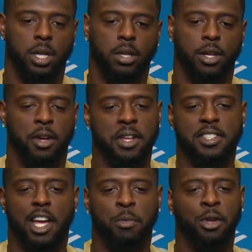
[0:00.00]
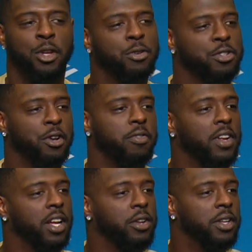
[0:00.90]
you know, anytime you lose, you don't feel
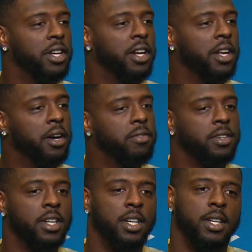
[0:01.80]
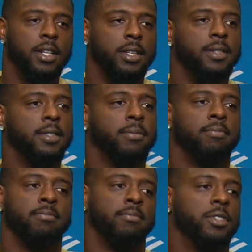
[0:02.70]
like you did enough.
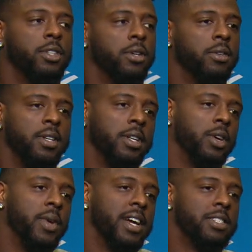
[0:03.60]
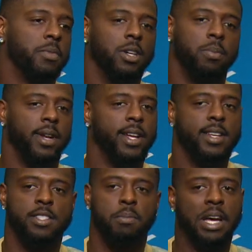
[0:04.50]
So, you know, we had some good
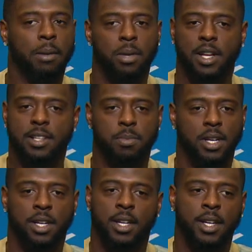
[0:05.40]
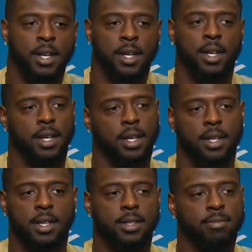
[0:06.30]
plays, some bad plays, but
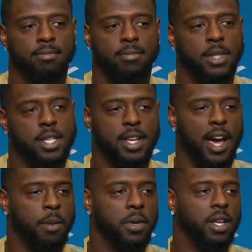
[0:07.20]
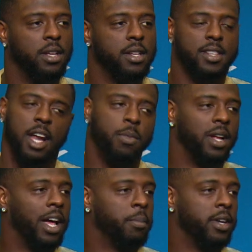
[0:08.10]
it's got to be a
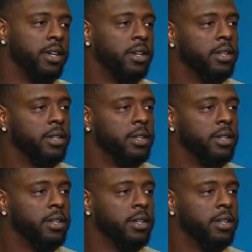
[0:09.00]
lot better.